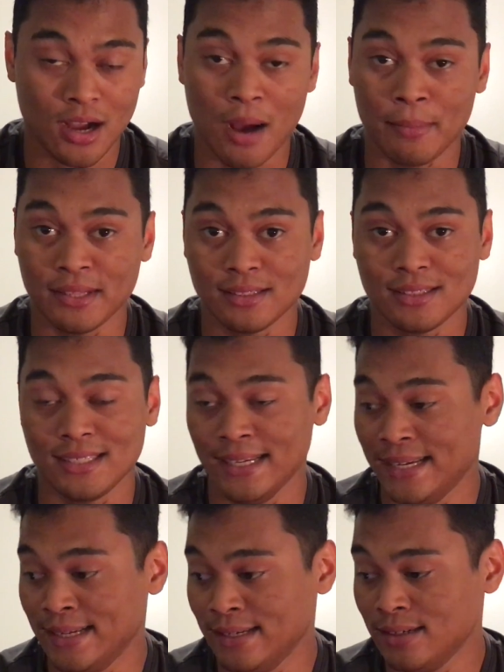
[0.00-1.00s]
comments
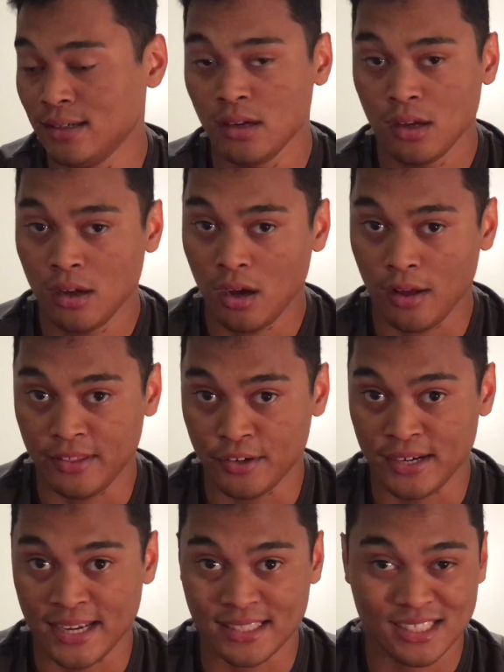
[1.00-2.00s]
and on the
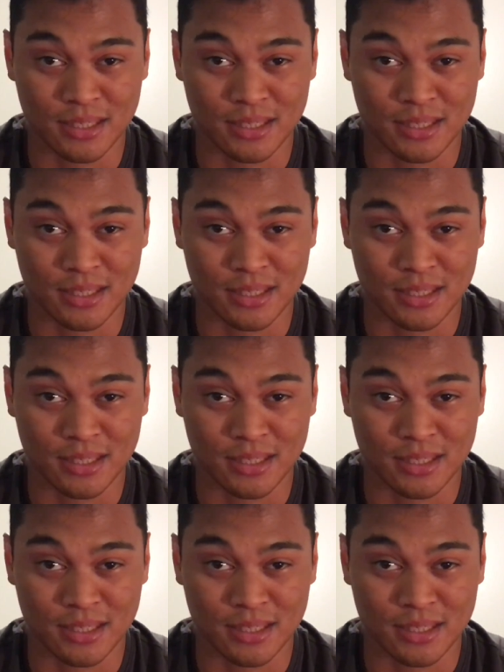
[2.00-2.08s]
internet.